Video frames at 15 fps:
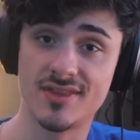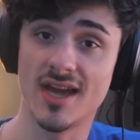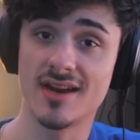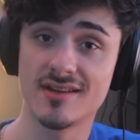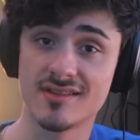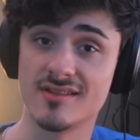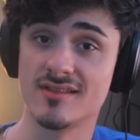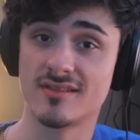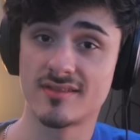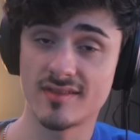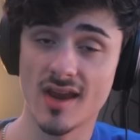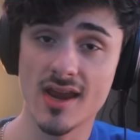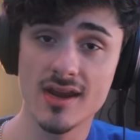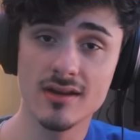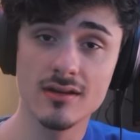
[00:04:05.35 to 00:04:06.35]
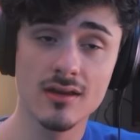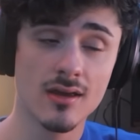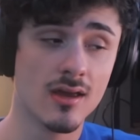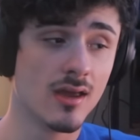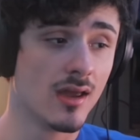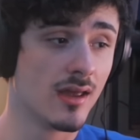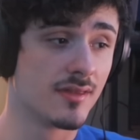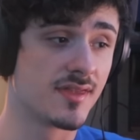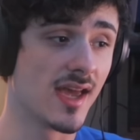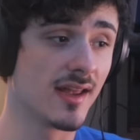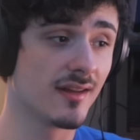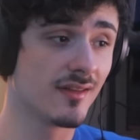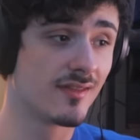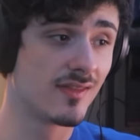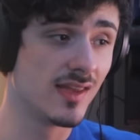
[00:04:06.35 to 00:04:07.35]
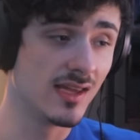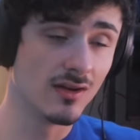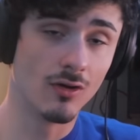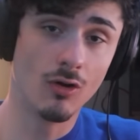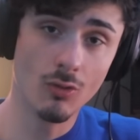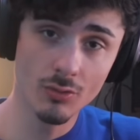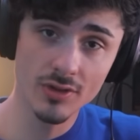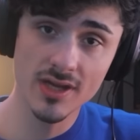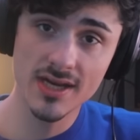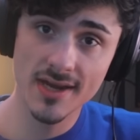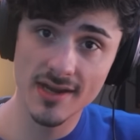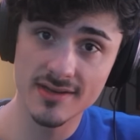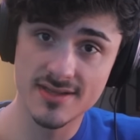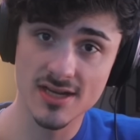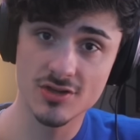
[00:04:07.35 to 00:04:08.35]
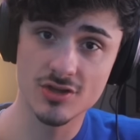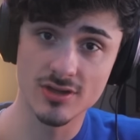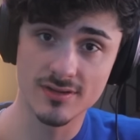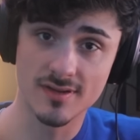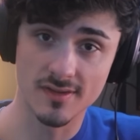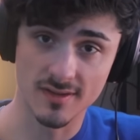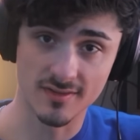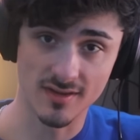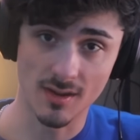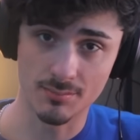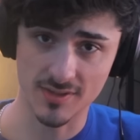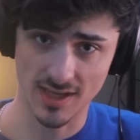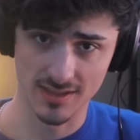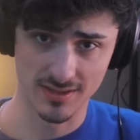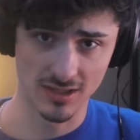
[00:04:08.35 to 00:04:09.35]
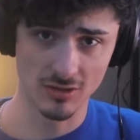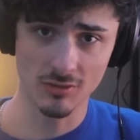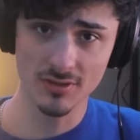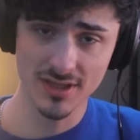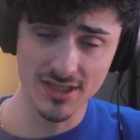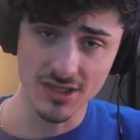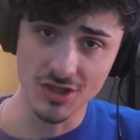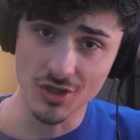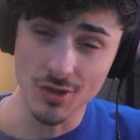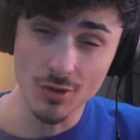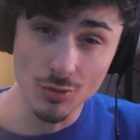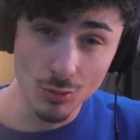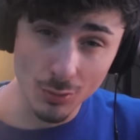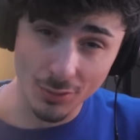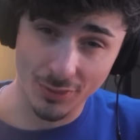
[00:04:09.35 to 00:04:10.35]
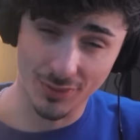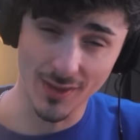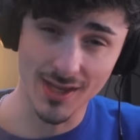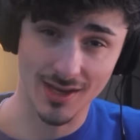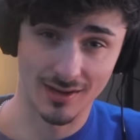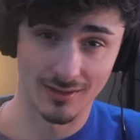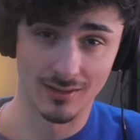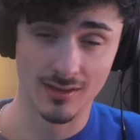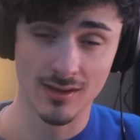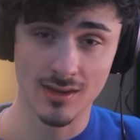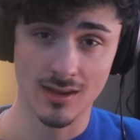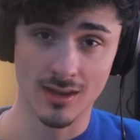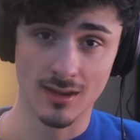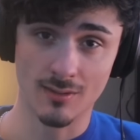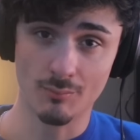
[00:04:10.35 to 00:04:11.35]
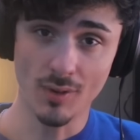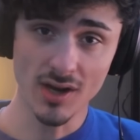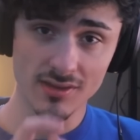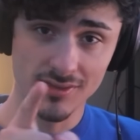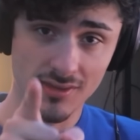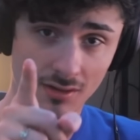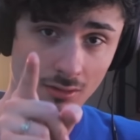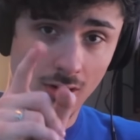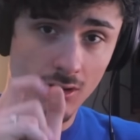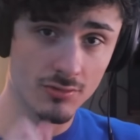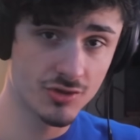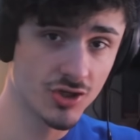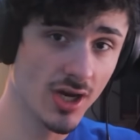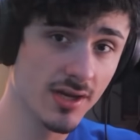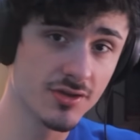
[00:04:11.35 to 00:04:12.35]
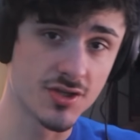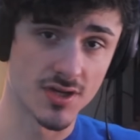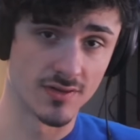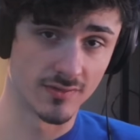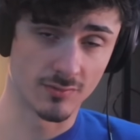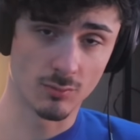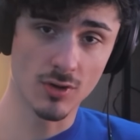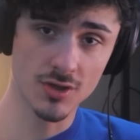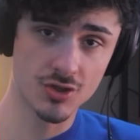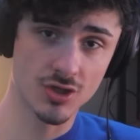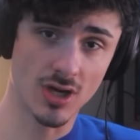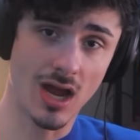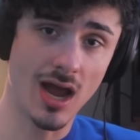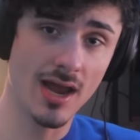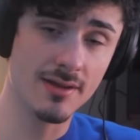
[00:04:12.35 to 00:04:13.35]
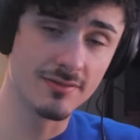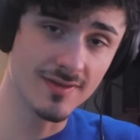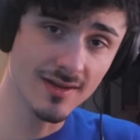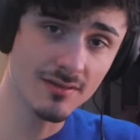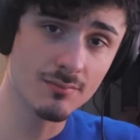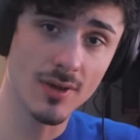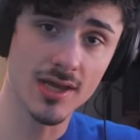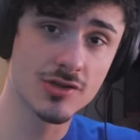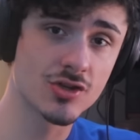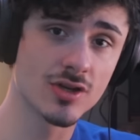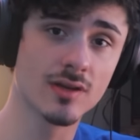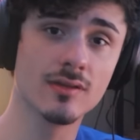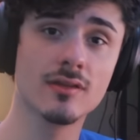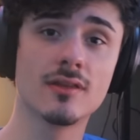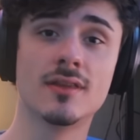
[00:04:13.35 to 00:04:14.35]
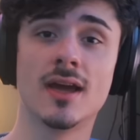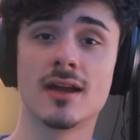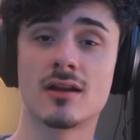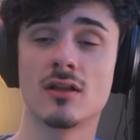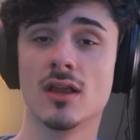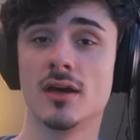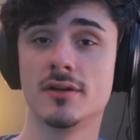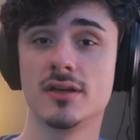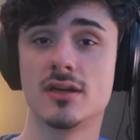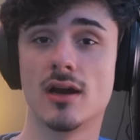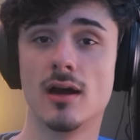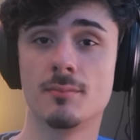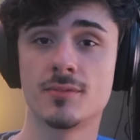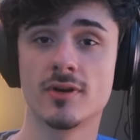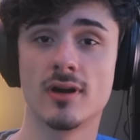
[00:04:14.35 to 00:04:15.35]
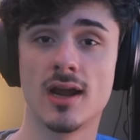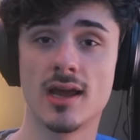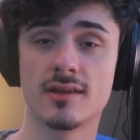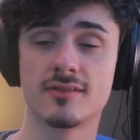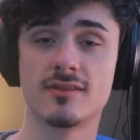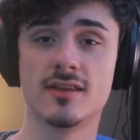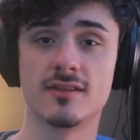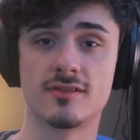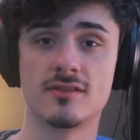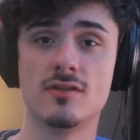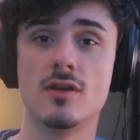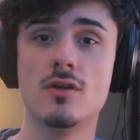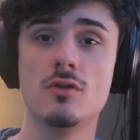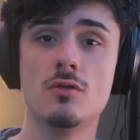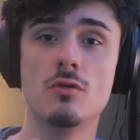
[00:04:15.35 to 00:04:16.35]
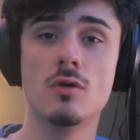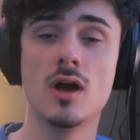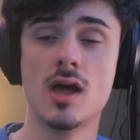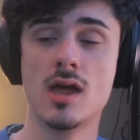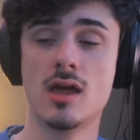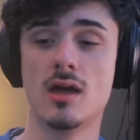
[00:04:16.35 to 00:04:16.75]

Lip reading: That is insane. That is the only addition to this update, the only new thing. But there are changes, which I did mention that Cloudycopter has this new